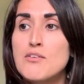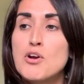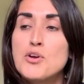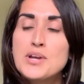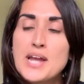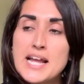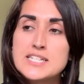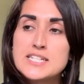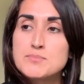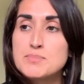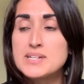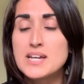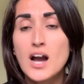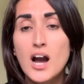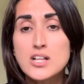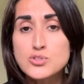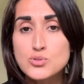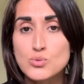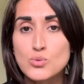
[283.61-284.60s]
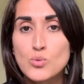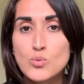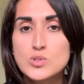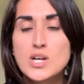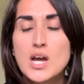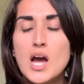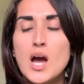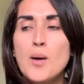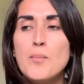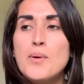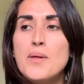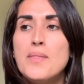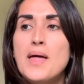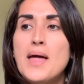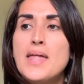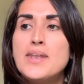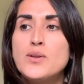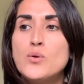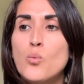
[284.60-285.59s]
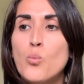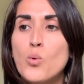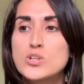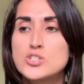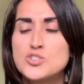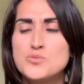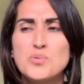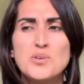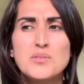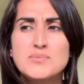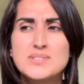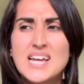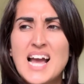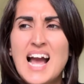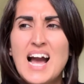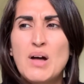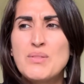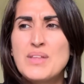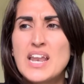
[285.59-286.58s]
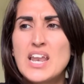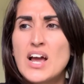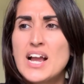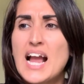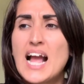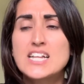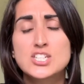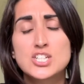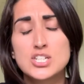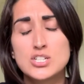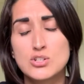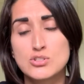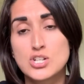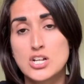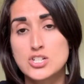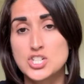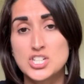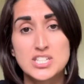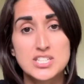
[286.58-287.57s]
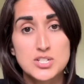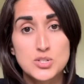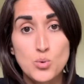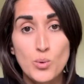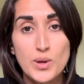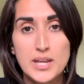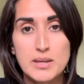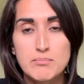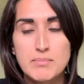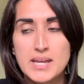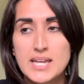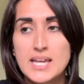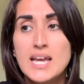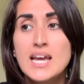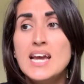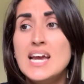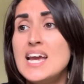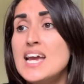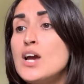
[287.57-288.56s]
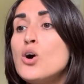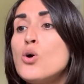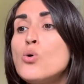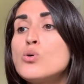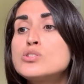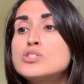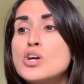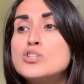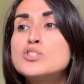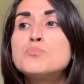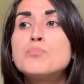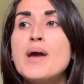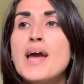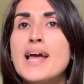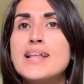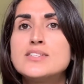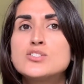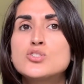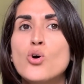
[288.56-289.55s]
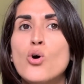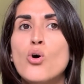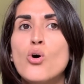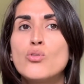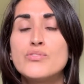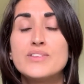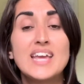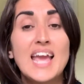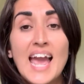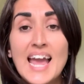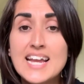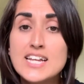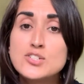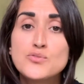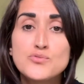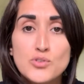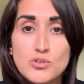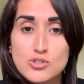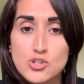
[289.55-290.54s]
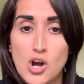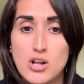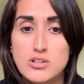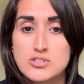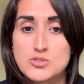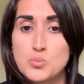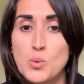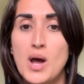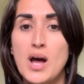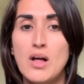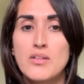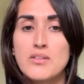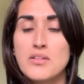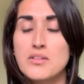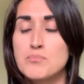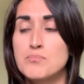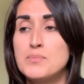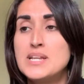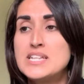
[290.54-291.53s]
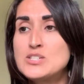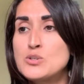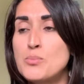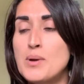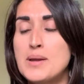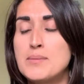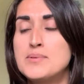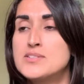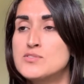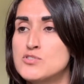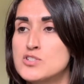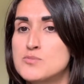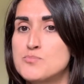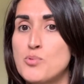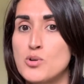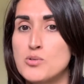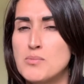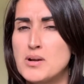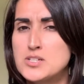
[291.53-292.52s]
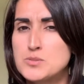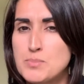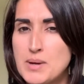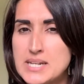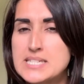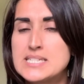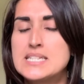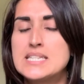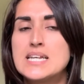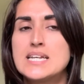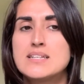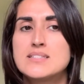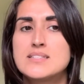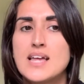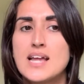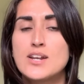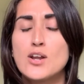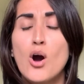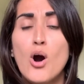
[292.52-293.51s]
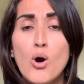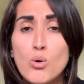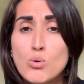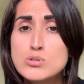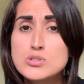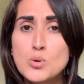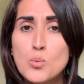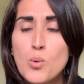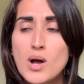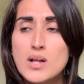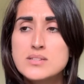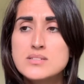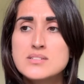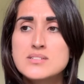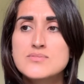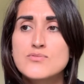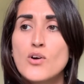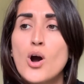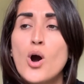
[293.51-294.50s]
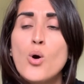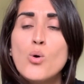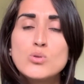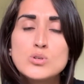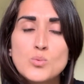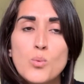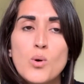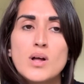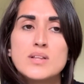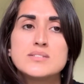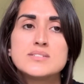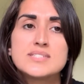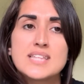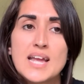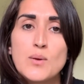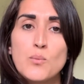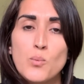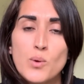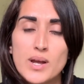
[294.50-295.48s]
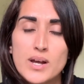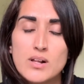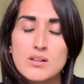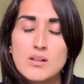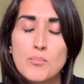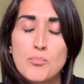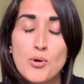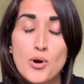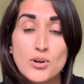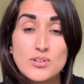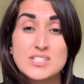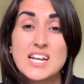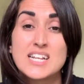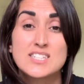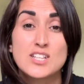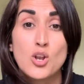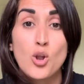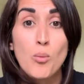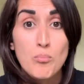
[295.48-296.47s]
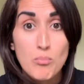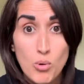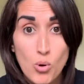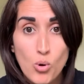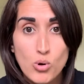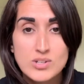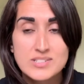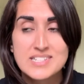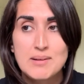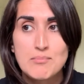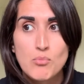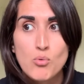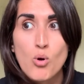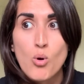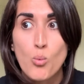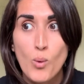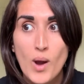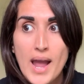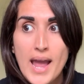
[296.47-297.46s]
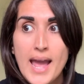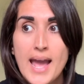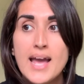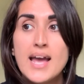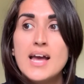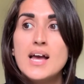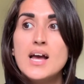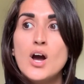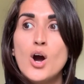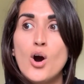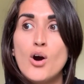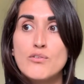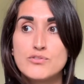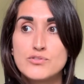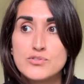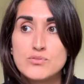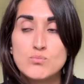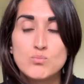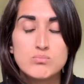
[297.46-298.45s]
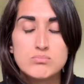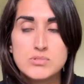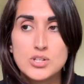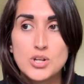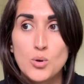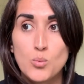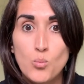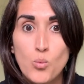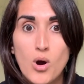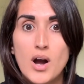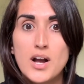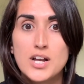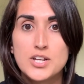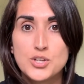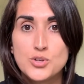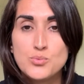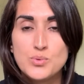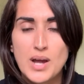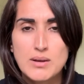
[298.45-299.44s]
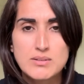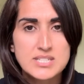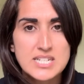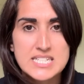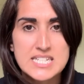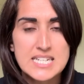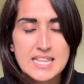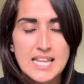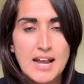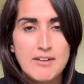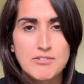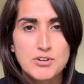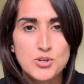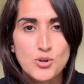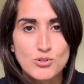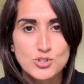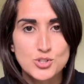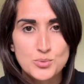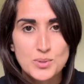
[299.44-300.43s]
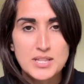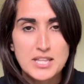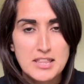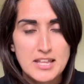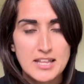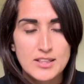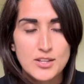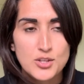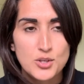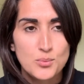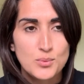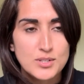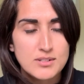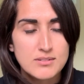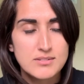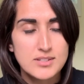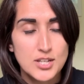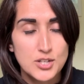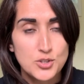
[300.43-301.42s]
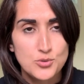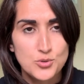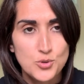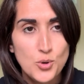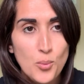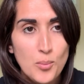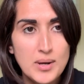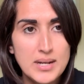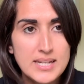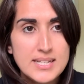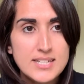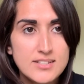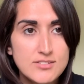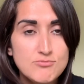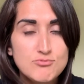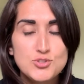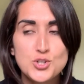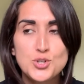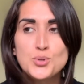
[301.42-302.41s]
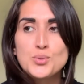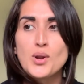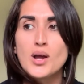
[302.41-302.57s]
They're okay to be cuddled, but then once you put them down, they're like, actually, your touching is annoying me. It also depends on the age of your child as well. Little babies respond much better to this than older ones. For older ones, they will protest a lot more because they're more aware of, why are you now sitting there and not doing the thing that you normally do?